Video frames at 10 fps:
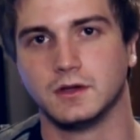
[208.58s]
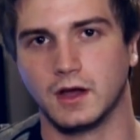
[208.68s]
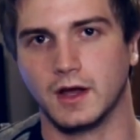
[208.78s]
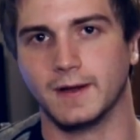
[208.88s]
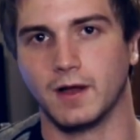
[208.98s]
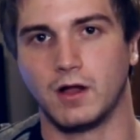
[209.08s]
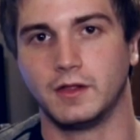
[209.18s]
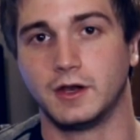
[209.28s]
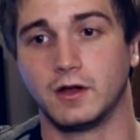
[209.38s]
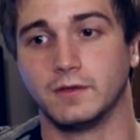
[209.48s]
all
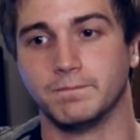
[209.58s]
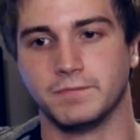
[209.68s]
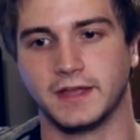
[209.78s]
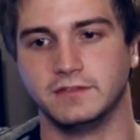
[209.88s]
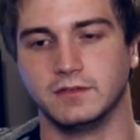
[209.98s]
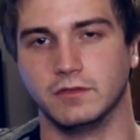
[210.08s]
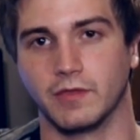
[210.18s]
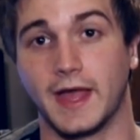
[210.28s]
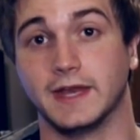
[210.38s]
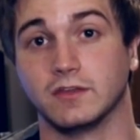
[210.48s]
in all, I did the
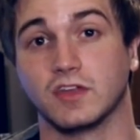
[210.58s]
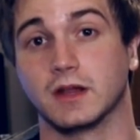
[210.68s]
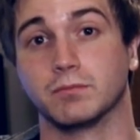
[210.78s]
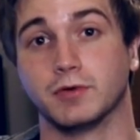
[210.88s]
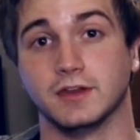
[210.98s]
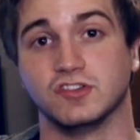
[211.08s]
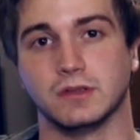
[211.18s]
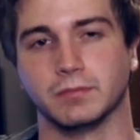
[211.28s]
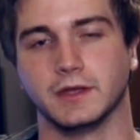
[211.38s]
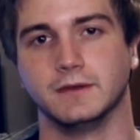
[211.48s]
lighting setup pretty
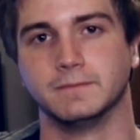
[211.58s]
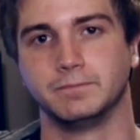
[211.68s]
cheaply.